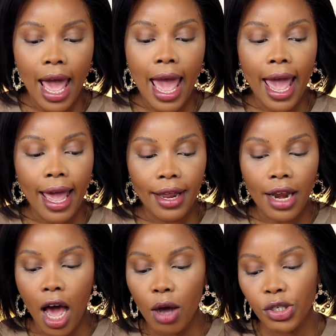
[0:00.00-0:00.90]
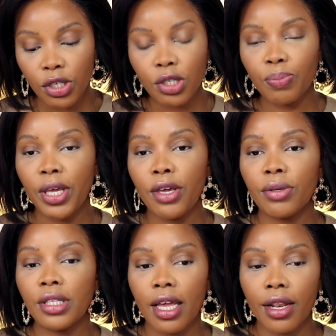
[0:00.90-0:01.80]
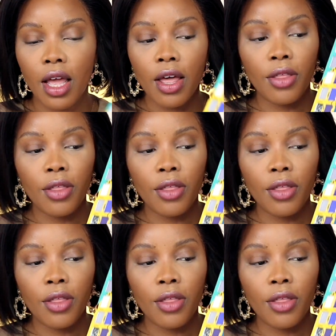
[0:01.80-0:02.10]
and I'll just be using